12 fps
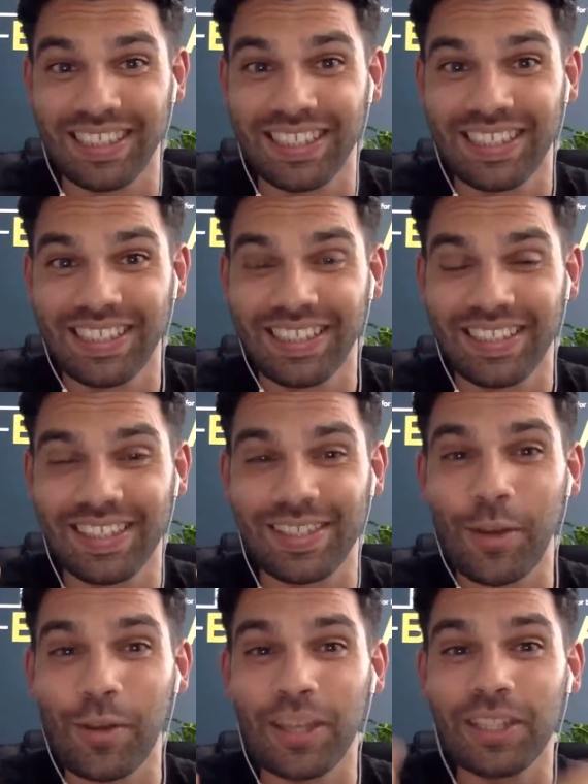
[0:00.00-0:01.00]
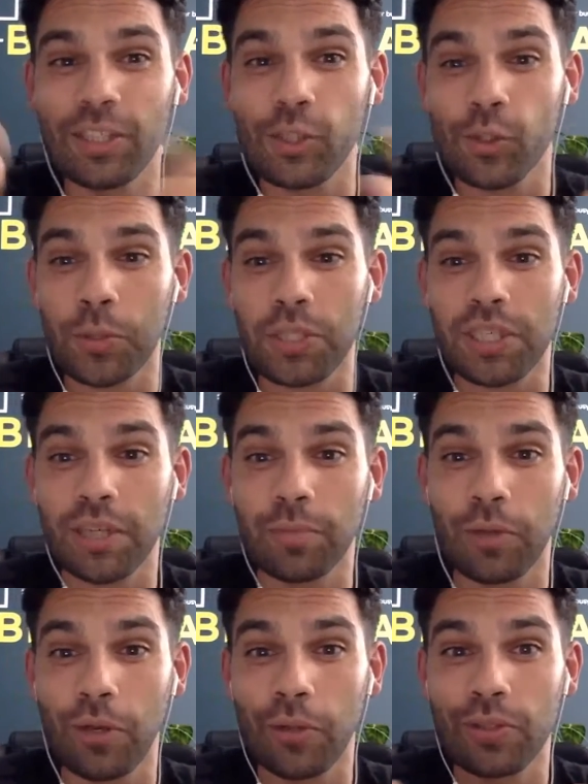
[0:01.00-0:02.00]
So in the short term, you
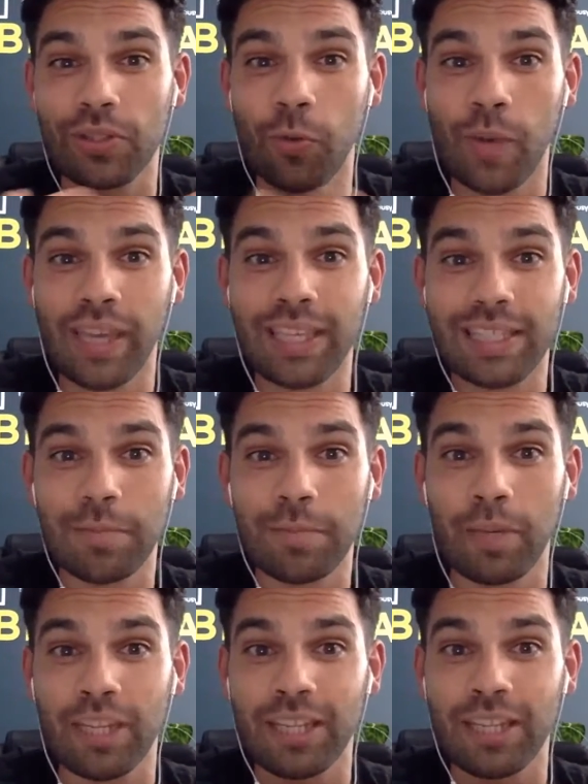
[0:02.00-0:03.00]
lose the weight, but in the long